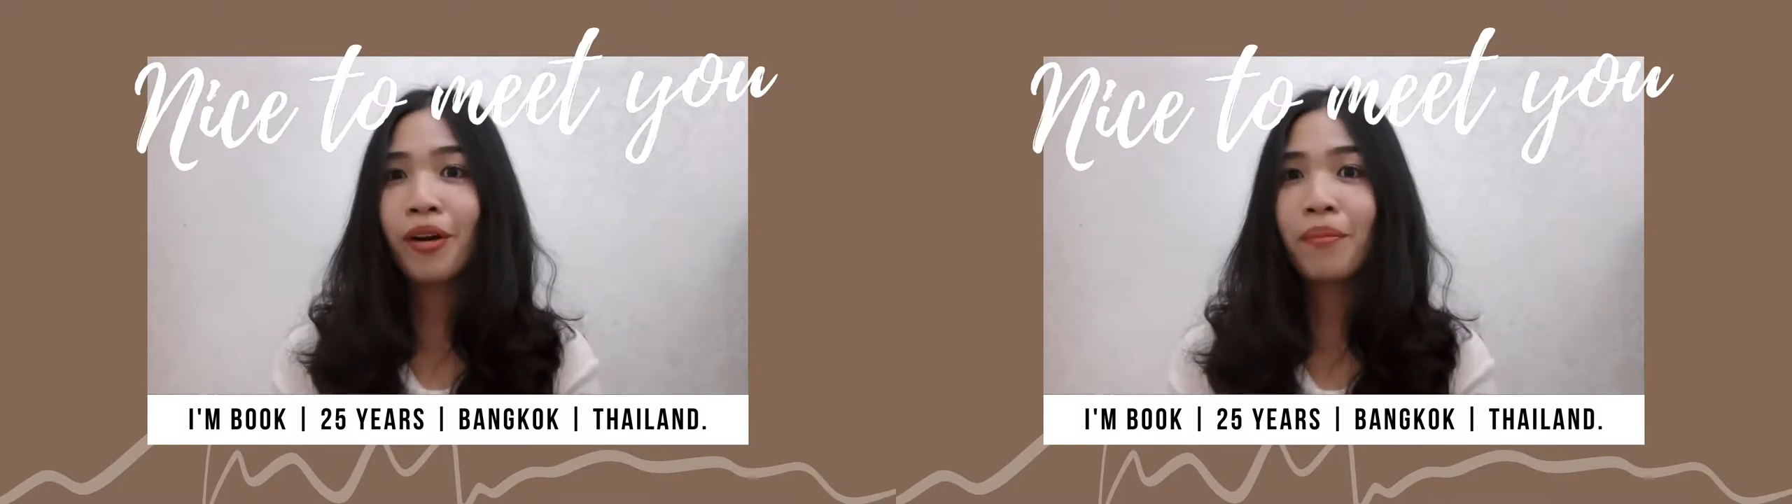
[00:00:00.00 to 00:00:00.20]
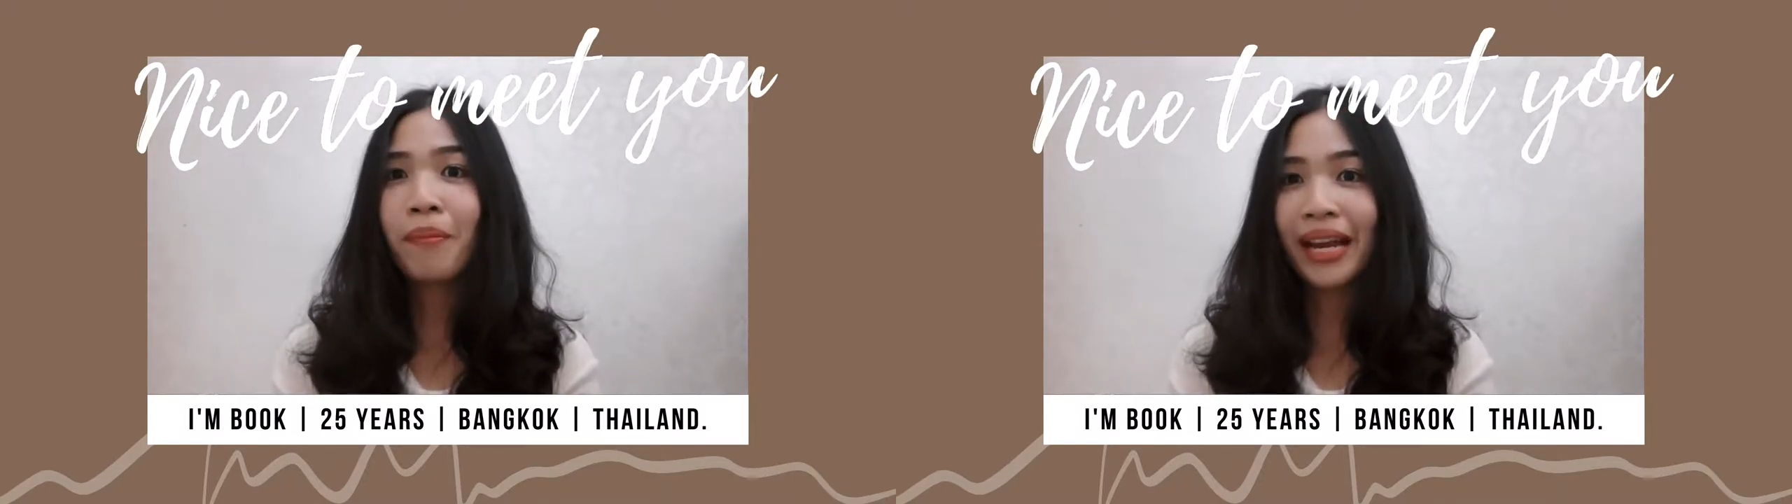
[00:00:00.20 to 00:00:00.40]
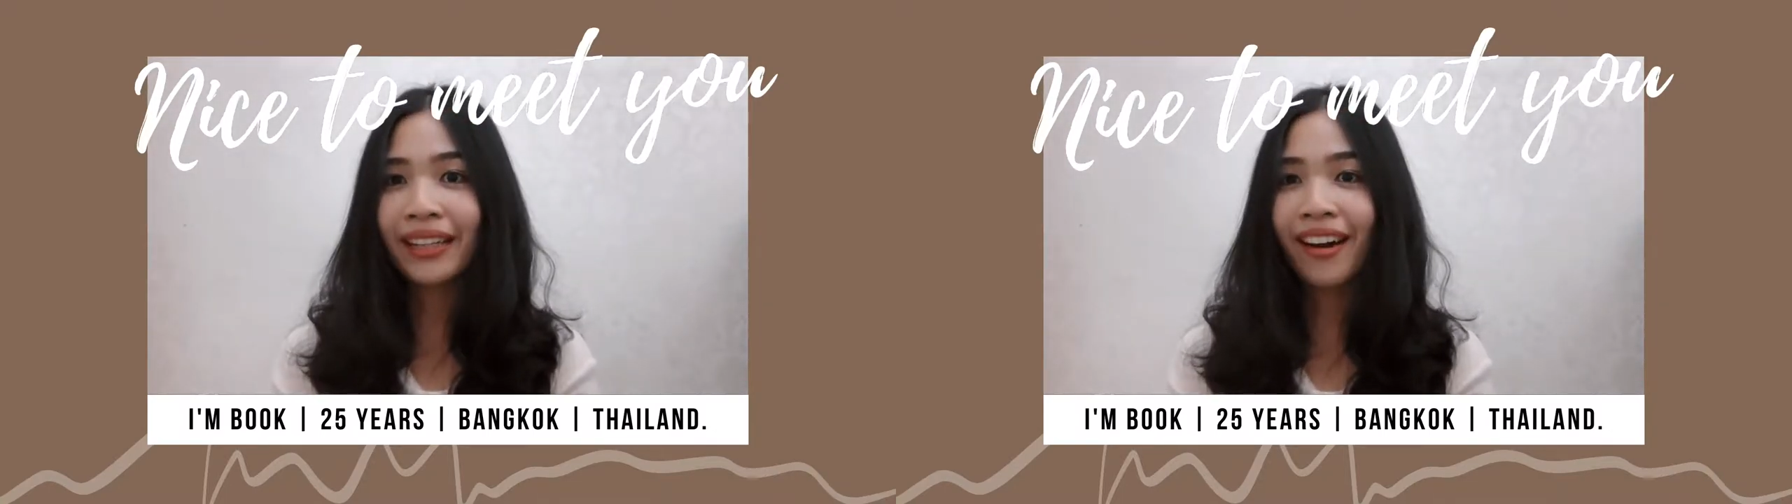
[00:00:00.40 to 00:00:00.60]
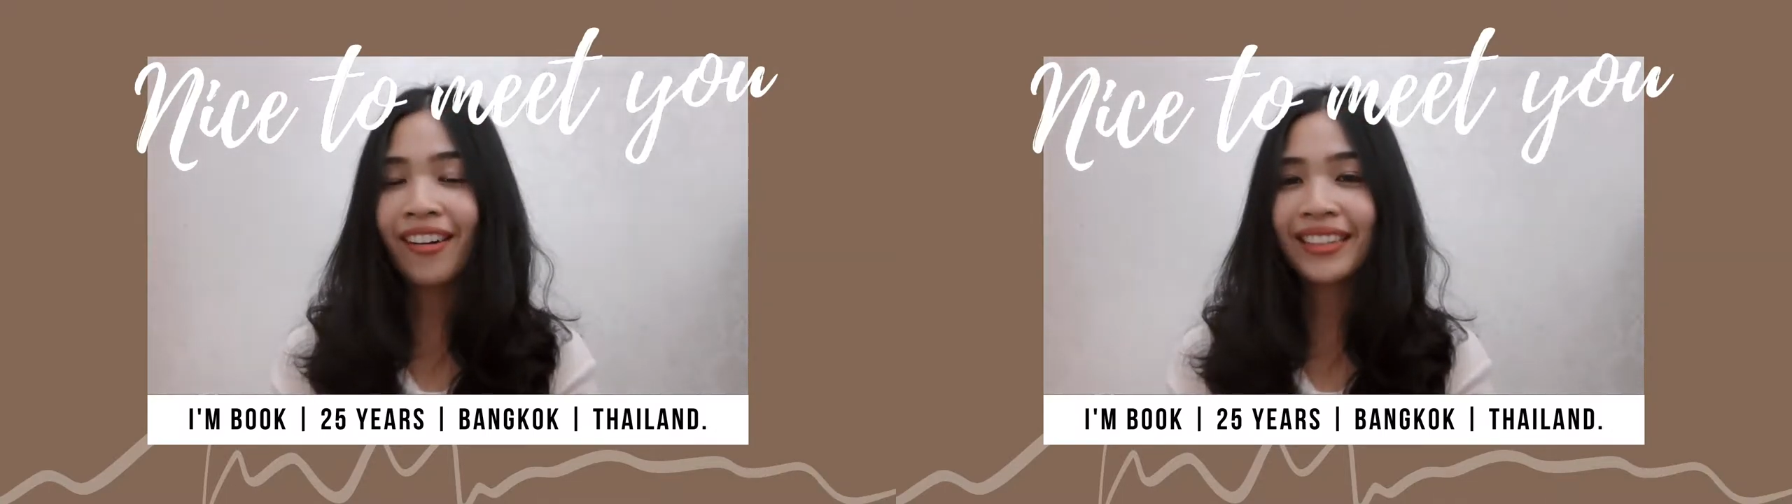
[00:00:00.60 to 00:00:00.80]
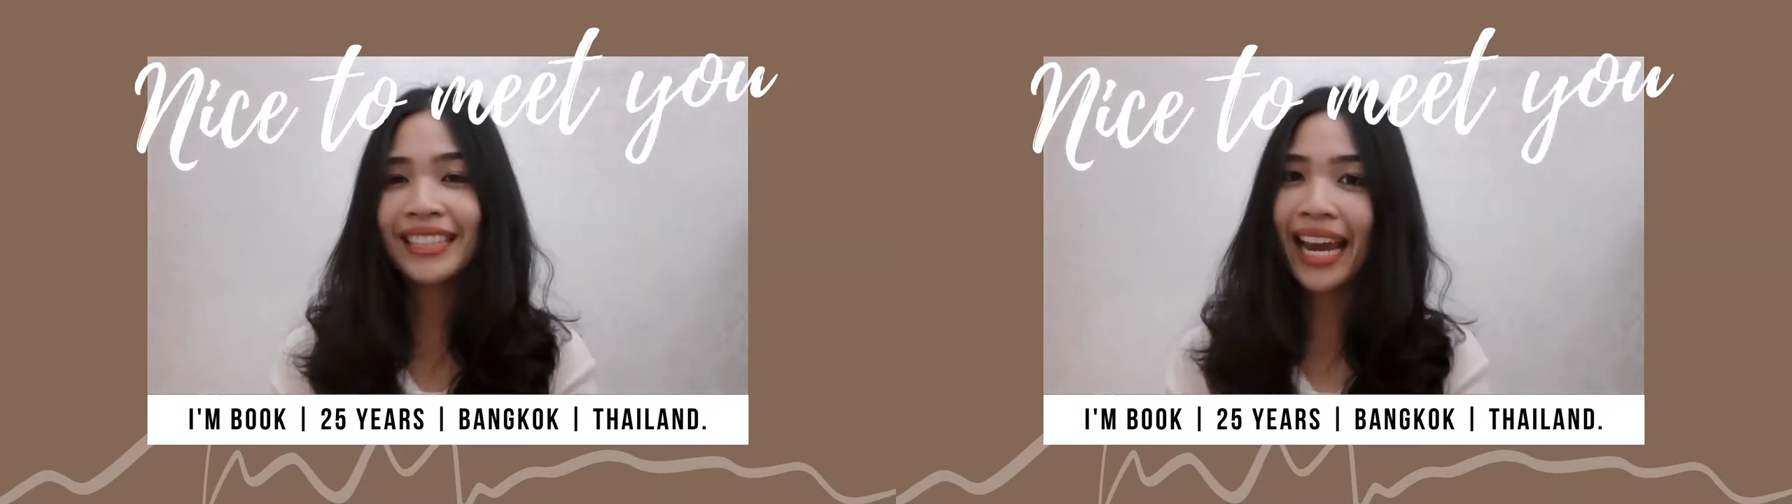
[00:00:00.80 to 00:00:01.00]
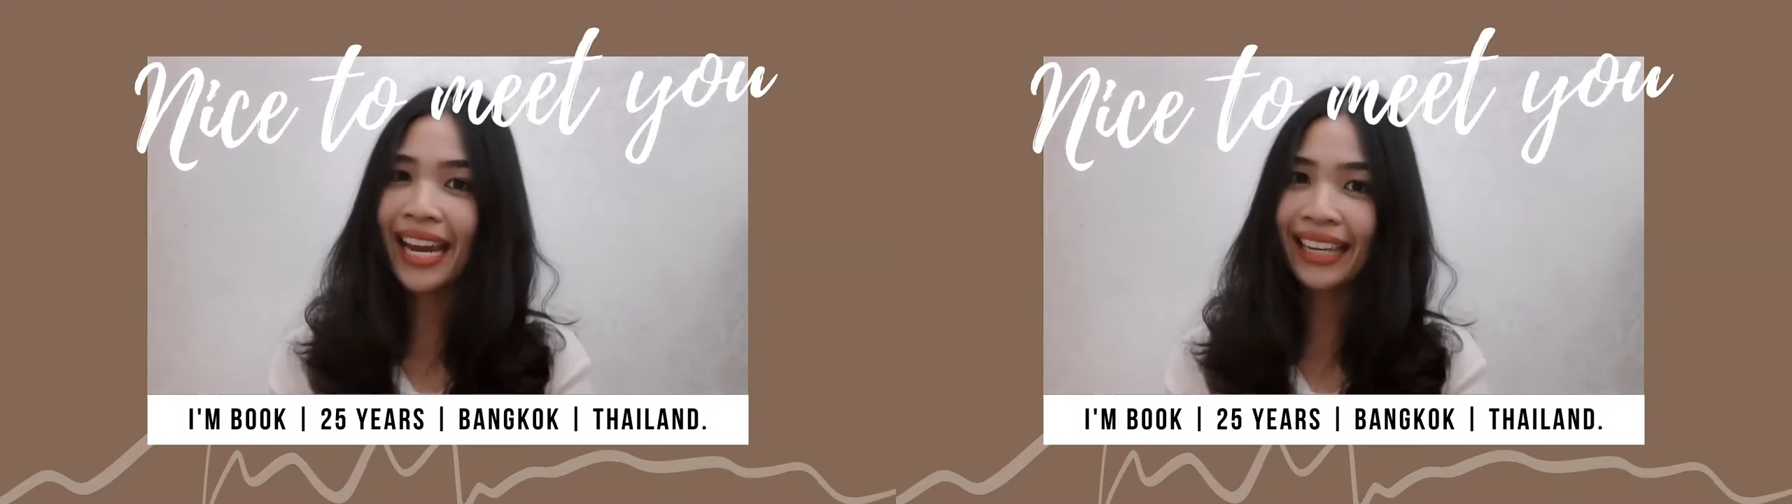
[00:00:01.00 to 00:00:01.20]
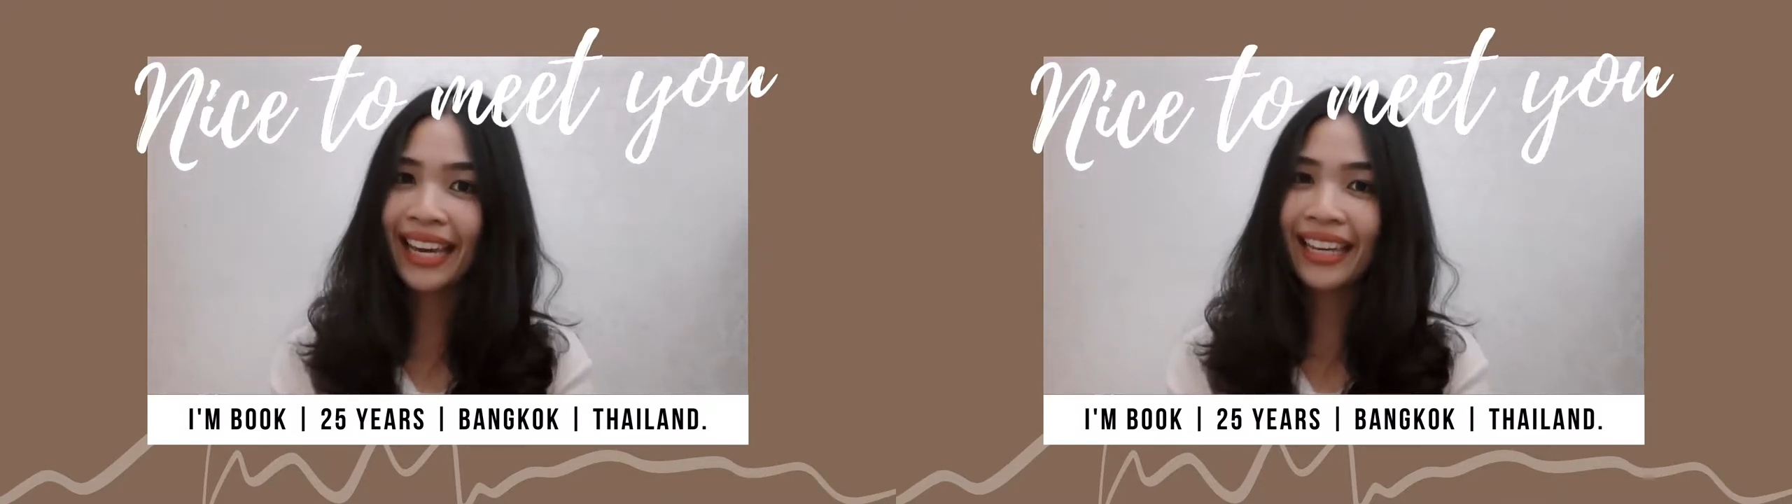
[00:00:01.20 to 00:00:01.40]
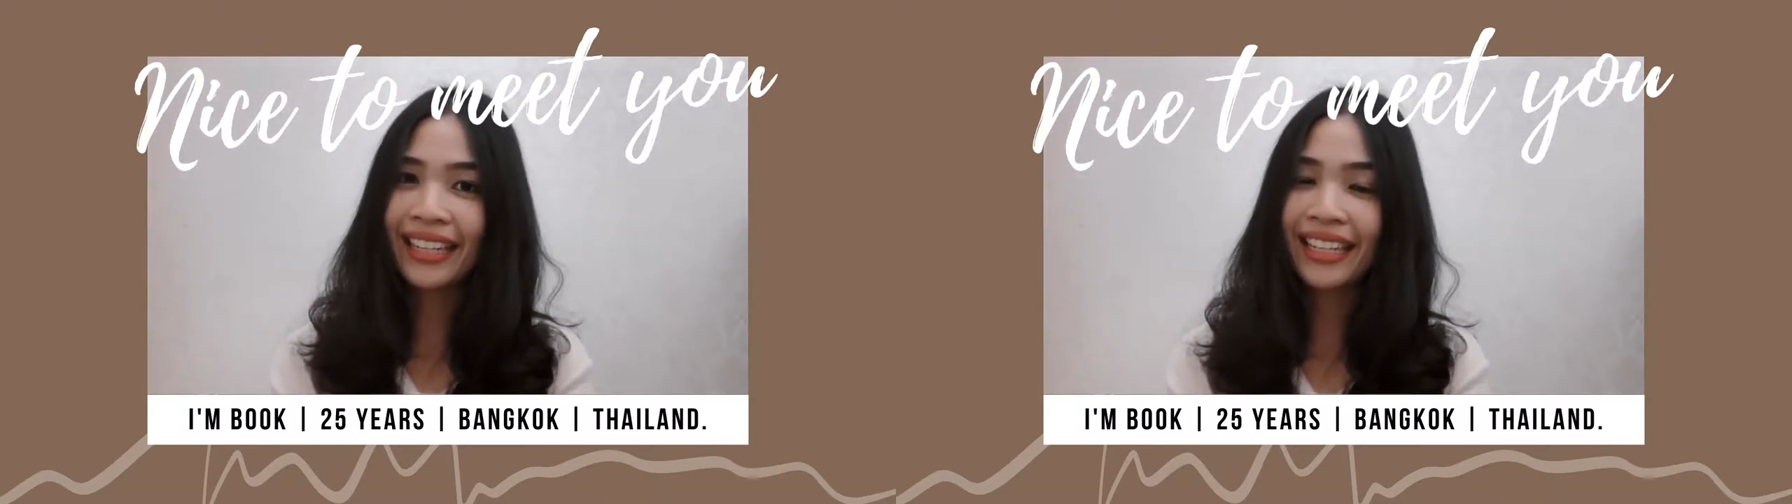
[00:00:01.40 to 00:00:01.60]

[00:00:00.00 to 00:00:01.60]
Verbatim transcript: Bangkok Thailand